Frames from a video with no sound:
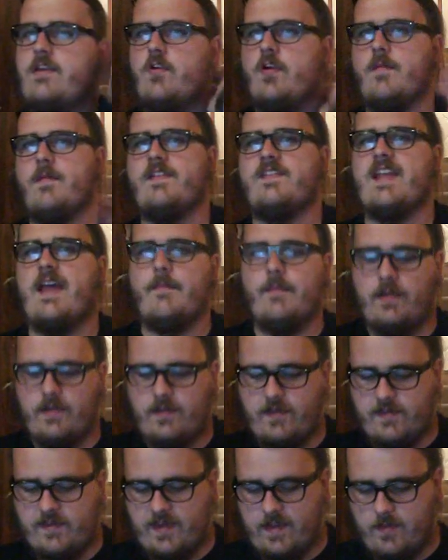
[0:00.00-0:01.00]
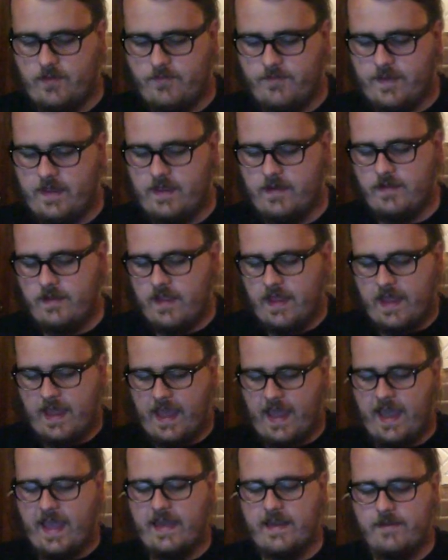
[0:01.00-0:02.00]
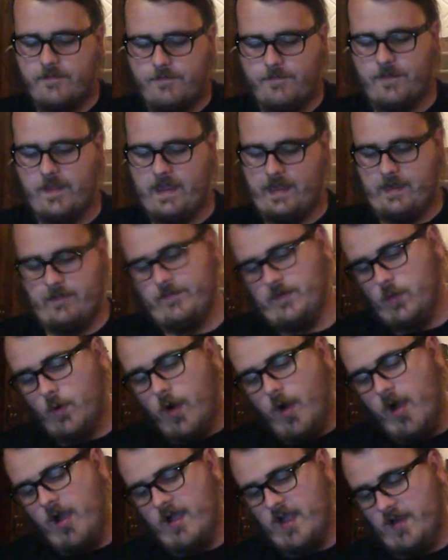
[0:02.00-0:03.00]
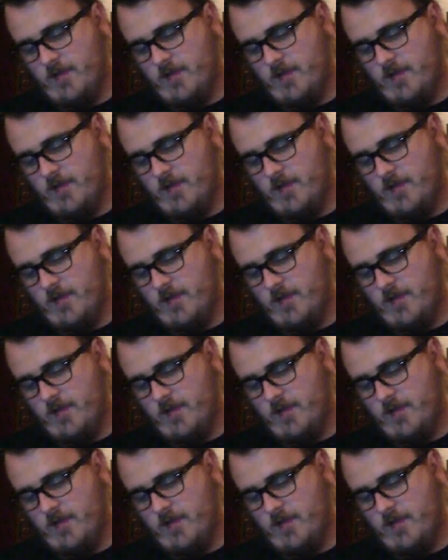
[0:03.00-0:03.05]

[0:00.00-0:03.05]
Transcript: an enormous Abbott and Costello fan, and if you are